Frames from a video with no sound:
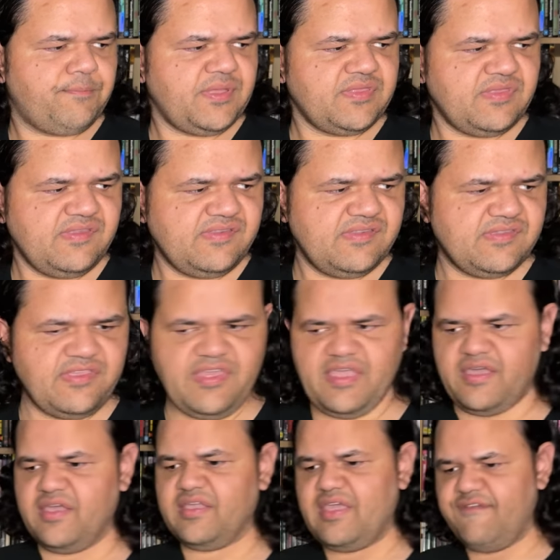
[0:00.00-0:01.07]
But this is the
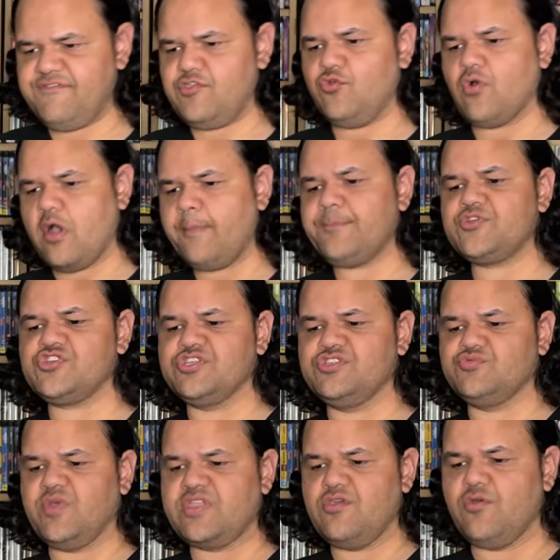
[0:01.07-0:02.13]
thing. It gives you
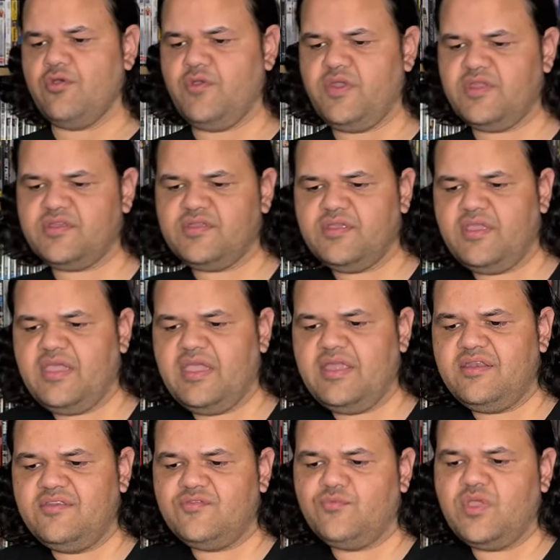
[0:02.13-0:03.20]
options when you own it.
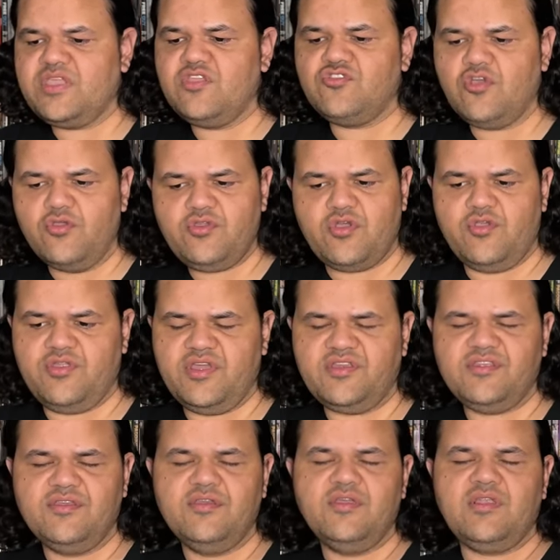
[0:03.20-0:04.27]
And when you don't own
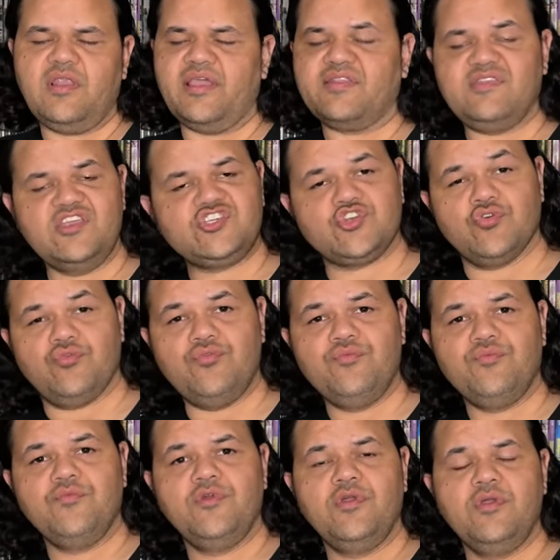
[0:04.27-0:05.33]
it, like
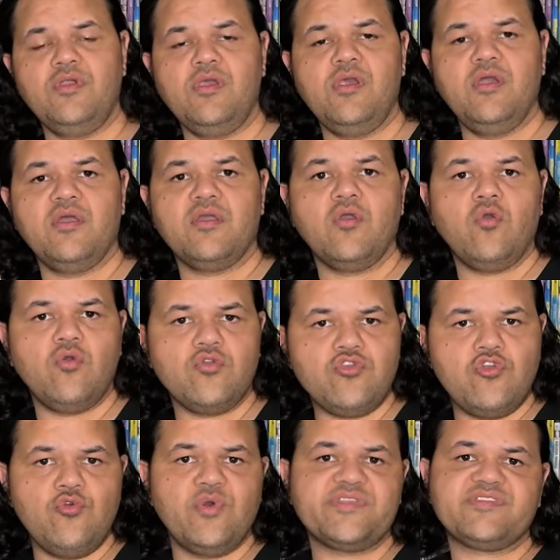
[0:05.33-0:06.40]
digital,
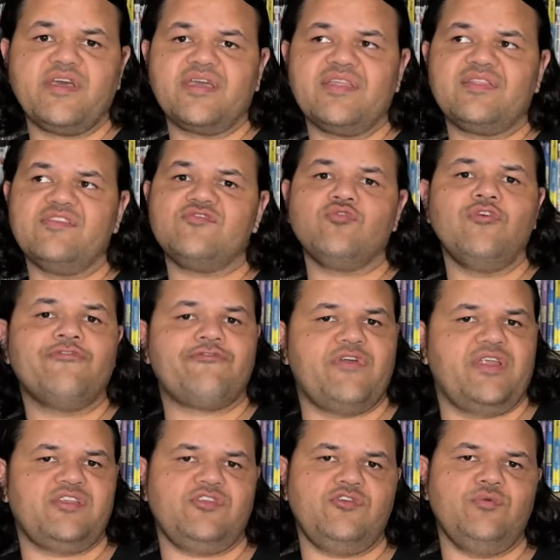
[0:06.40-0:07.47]
you are stuck at the
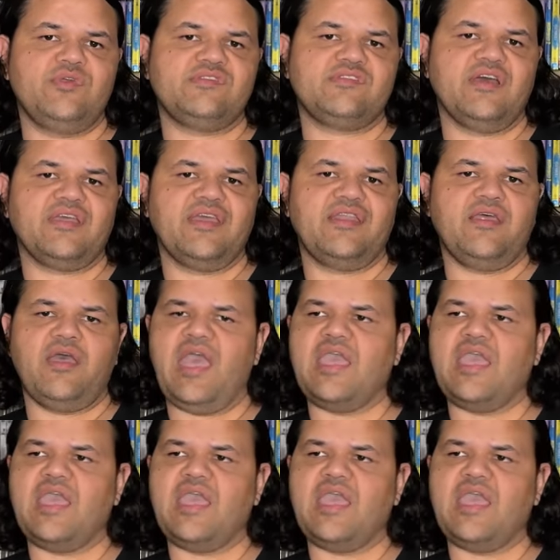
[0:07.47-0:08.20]
storefront. You are stuck at,